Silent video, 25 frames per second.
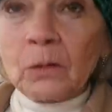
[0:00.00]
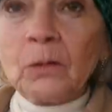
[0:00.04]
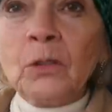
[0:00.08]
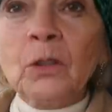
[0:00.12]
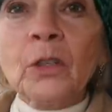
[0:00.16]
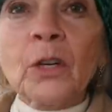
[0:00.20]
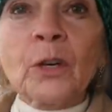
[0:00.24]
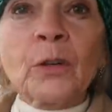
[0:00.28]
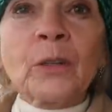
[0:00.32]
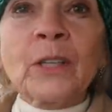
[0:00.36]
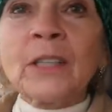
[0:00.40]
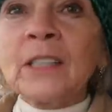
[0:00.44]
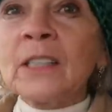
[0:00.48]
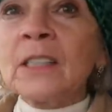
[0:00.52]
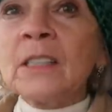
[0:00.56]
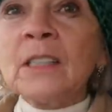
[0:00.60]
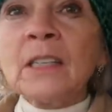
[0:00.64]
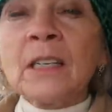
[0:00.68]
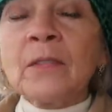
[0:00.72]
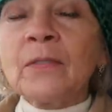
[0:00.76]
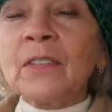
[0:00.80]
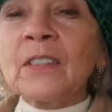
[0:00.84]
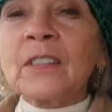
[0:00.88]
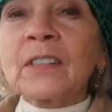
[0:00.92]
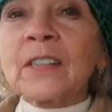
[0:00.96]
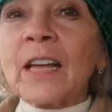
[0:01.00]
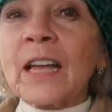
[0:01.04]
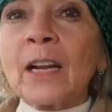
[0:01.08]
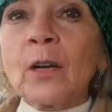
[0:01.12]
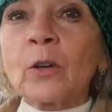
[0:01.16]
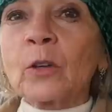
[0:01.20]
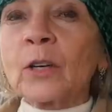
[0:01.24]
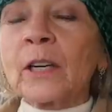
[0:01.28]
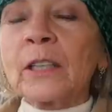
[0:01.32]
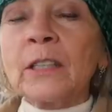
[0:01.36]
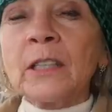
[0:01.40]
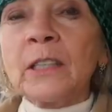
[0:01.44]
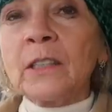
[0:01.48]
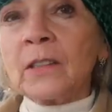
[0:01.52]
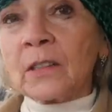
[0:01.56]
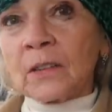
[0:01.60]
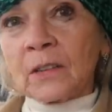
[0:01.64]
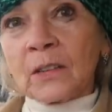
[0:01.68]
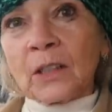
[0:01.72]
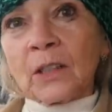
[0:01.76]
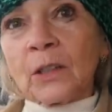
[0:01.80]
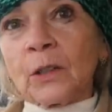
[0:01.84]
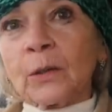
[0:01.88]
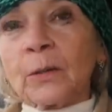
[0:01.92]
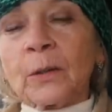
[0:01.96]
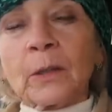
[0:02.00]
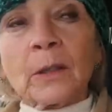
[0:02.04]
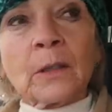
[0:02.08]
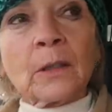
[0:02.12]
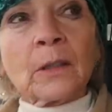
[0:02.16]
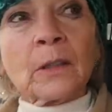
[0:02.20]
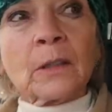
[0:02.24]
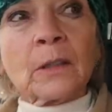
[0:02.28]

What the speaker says: You know, he didn't even say, look, I need to see you in